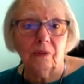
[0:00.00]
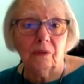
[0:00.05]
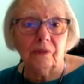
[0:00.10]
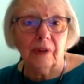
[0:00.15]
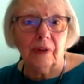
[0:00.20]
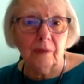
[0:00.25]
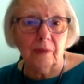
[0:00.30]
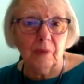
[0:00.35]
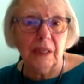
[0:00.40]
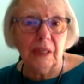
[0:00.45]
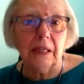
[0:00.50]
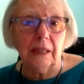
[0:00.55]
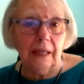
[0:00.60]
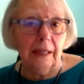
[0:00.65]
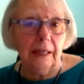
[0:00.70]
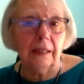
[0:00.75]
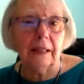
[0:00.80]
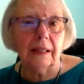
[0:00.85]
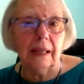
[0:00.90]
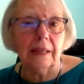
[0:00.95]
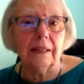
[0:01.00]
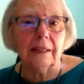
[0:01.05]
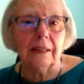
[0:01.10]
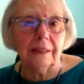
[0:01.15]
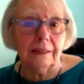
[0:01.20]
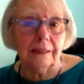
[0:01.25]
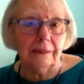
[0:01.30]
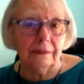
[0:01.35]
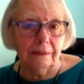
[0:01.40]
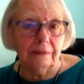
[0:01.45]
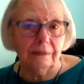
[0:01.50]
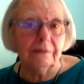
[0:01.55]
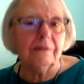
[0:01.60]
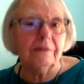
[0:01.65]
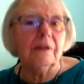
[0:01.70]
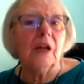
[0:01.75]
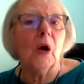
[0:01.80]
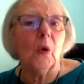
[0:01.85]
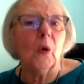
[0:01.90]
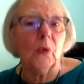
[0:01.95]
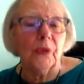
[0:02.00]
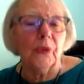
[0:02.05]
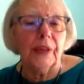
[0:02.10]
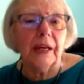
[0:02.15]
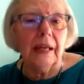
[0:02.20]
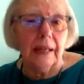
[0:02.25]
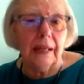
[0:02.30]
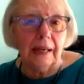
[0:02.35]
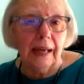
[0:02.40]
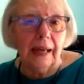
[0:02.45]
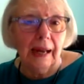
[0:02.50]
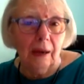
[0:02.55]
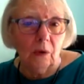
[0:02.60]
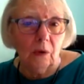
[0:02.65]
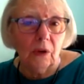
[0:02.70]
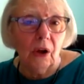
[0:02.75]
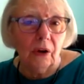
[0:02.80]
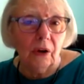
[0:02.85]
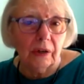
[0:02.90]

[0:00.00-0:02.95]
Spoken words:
I mean, they didn't know then how long